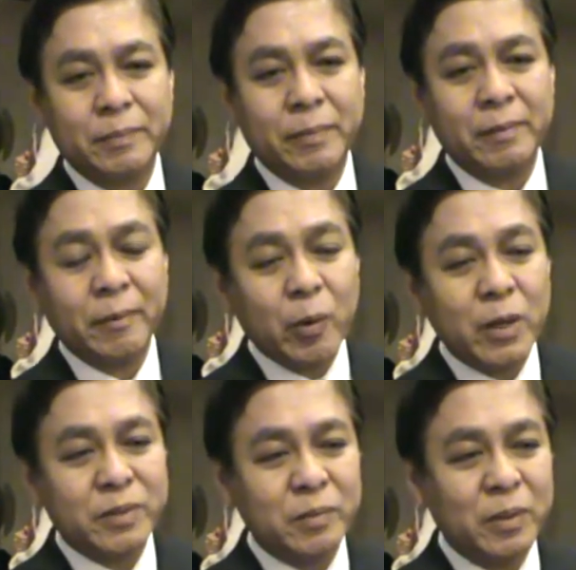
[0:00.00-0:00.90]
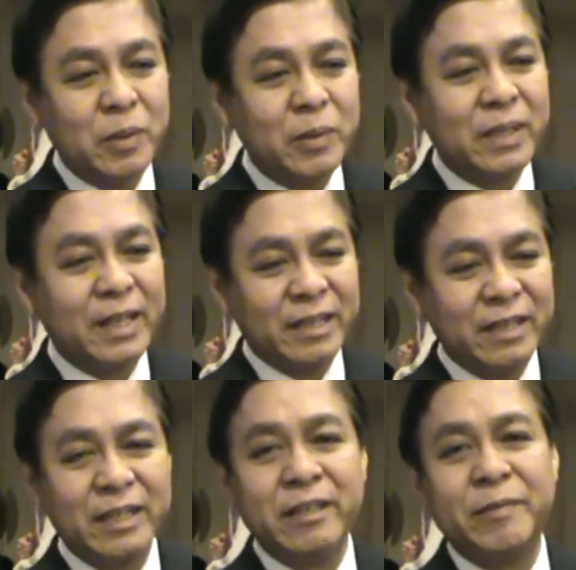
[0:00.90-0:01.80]
But of course, we're looking at
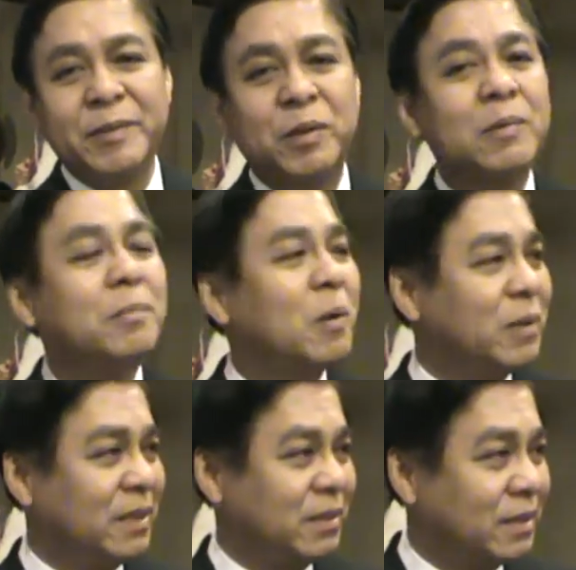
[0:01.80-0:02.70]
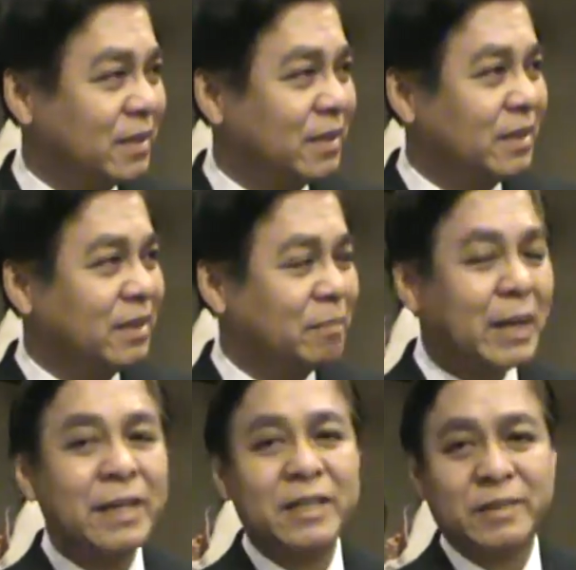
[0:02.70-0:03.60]
the individual components,
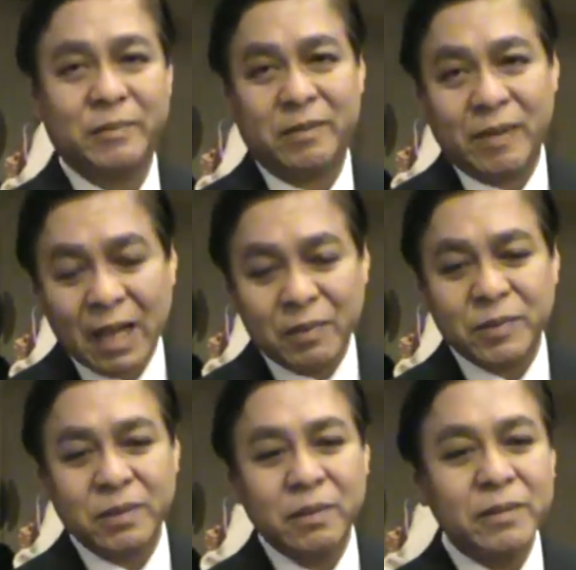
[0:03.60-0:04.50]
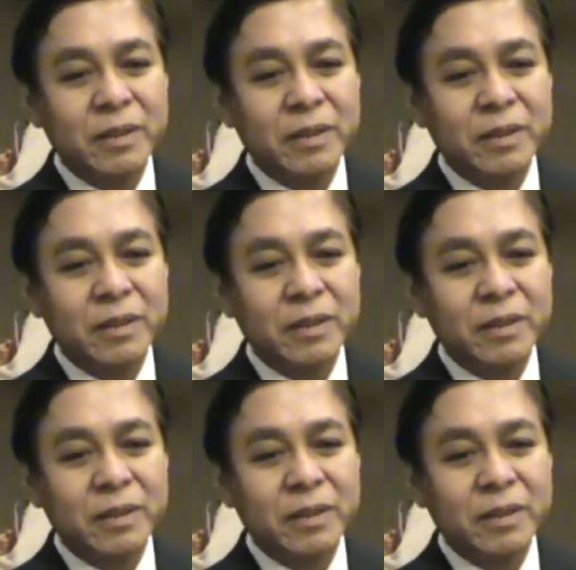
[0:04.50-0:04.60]
mechanisms of the Council.